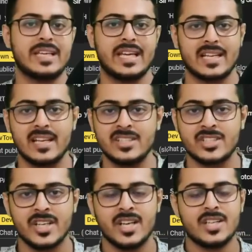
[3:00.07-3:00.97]

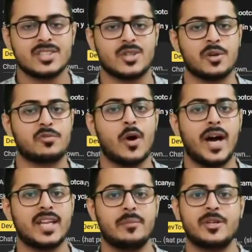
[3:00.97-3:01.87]
English. So if you
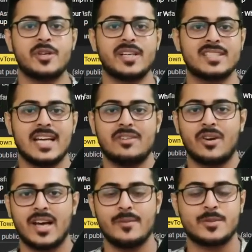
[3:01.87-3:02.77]
are able to understand
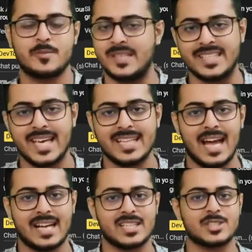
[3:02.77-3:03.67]
what I am speaking,
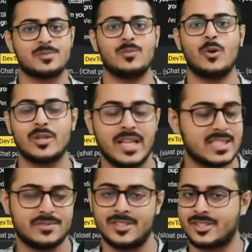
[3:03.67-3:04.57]
that is more than
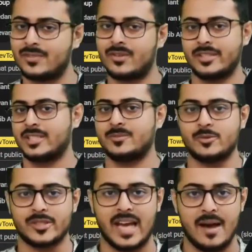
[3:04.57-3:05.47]
sufficient for this
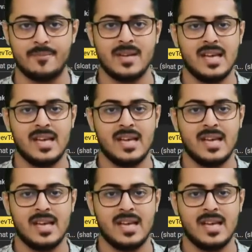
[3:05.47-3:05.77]
bootcamp.